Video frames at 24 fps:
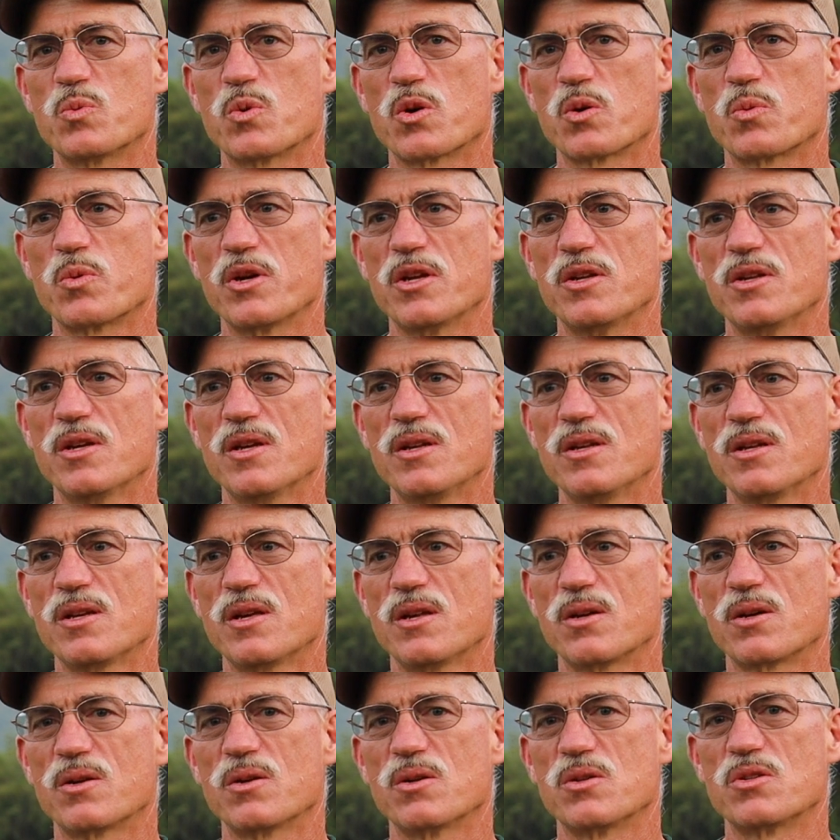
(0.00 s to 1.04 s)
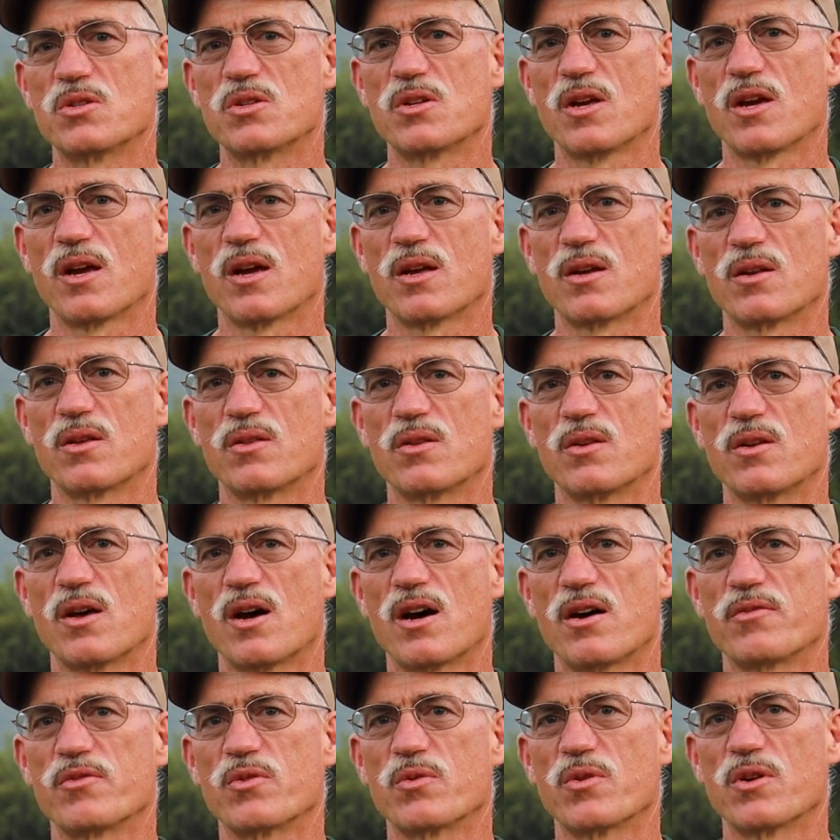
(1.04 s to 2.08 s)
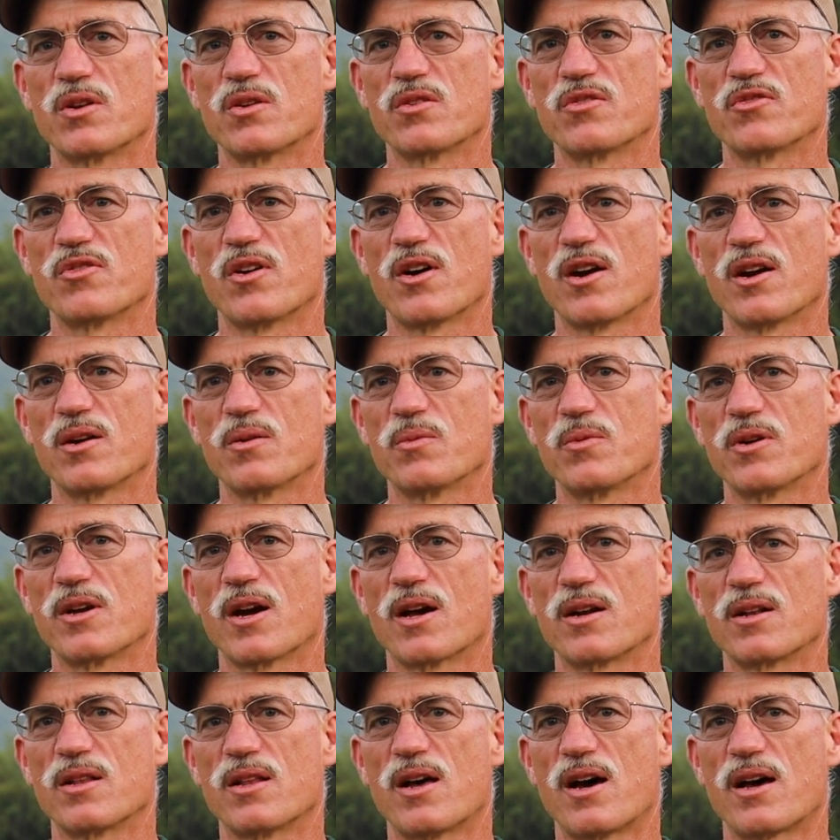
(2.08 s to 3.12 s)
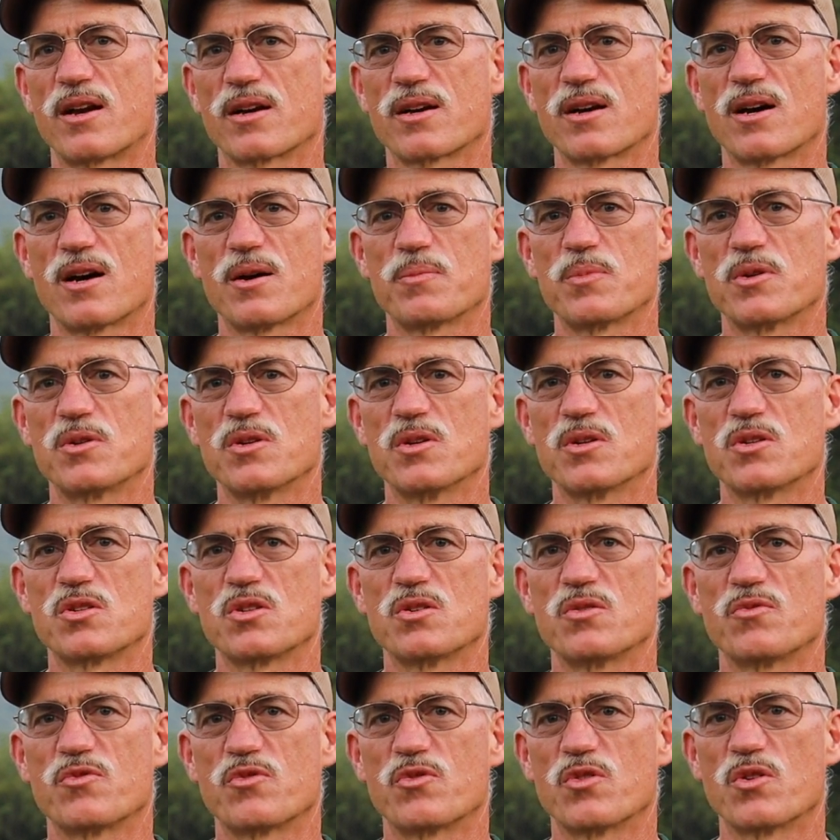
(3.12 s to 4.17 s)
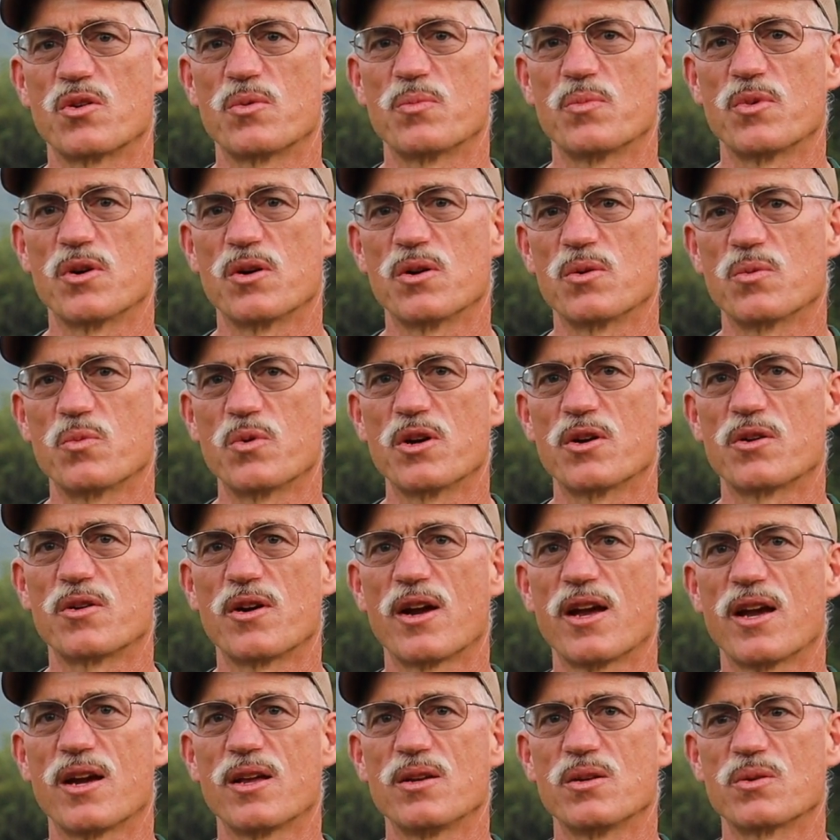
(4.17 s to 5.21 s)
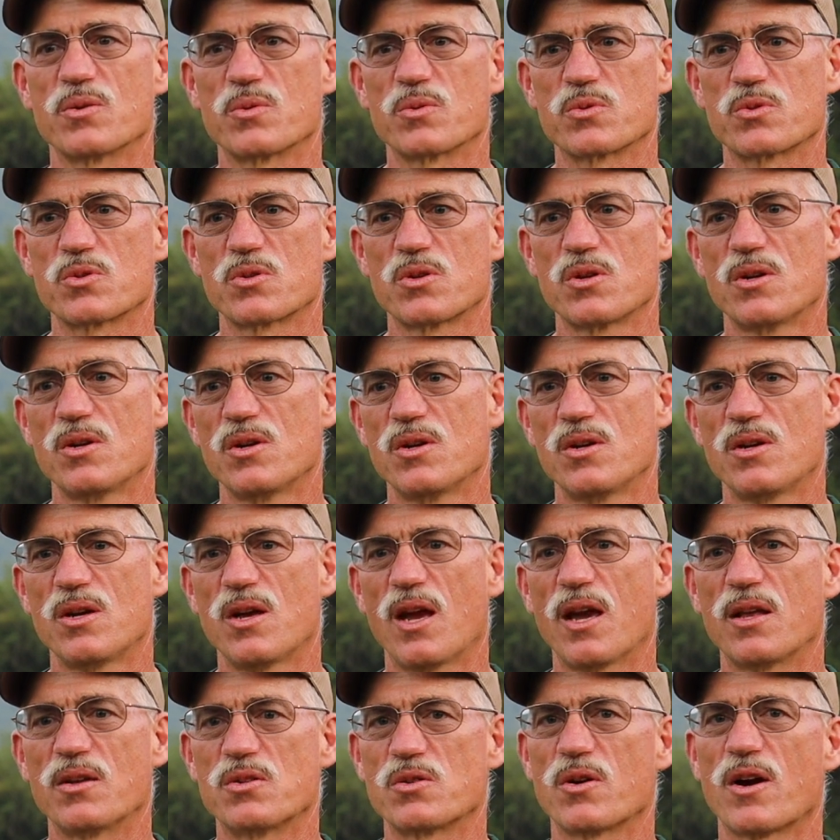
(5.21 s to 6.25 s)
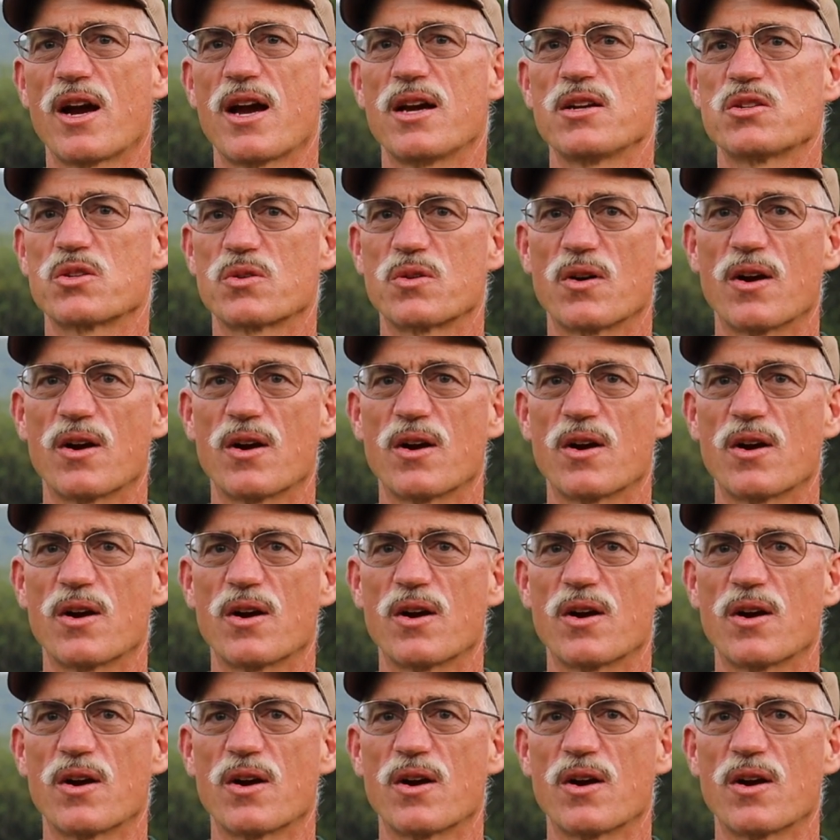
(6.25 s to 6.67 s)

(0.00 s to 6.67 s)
where we didn't get a good stand of the novel endophyte, we got a lot of competition from winter annuals and trash